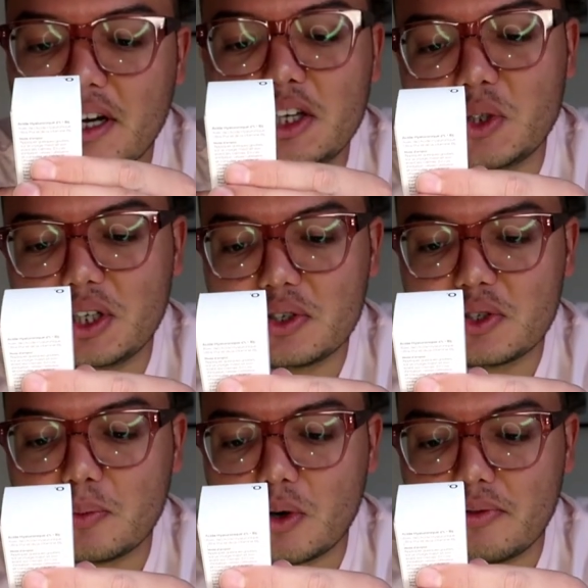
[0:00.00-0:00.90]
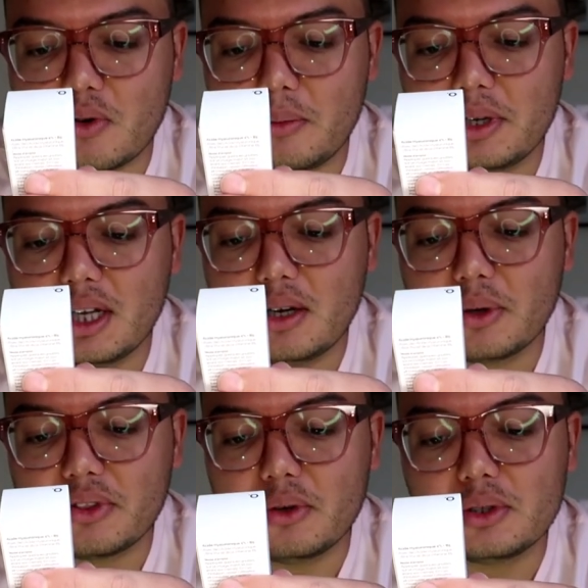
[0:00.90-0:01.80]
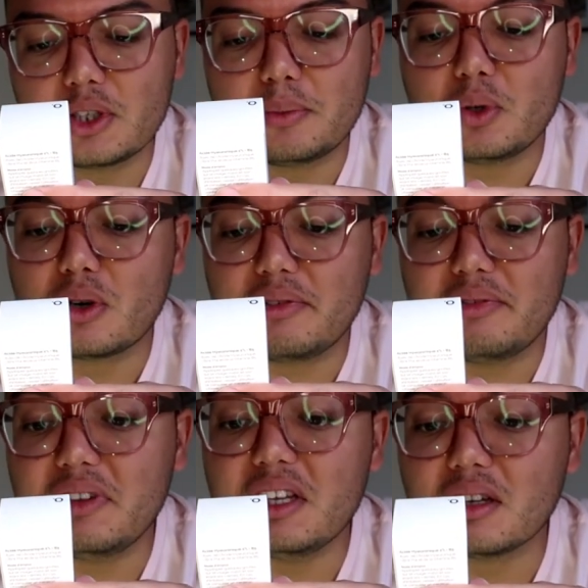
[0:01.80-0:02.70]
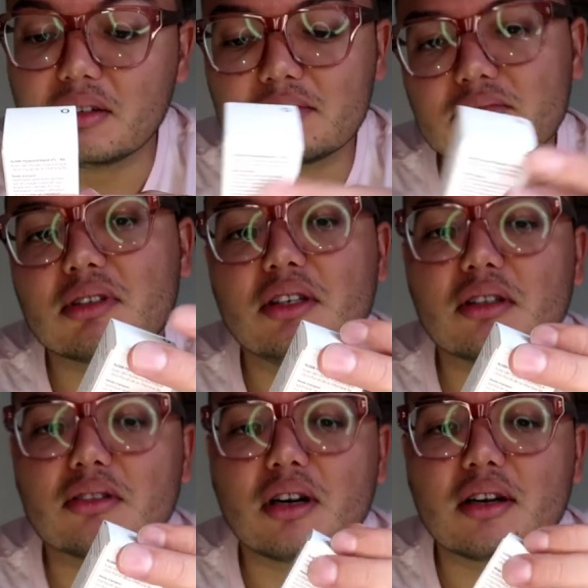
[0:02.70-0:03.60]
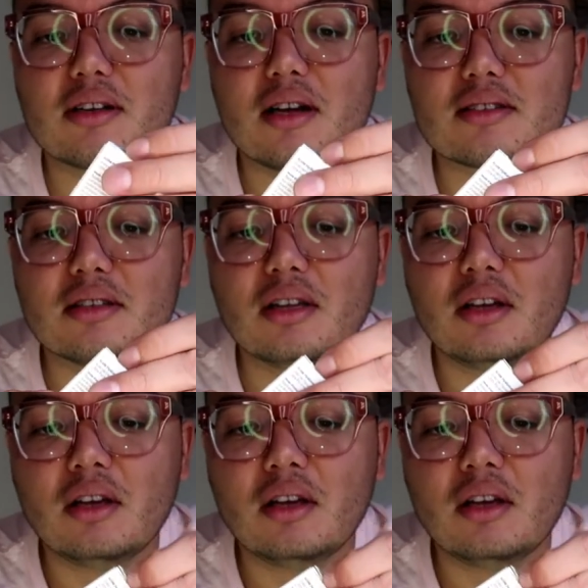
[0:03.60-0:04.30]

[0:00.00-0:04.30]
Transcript: a hydration support formula with ultra pure vegan hyaluronic acid.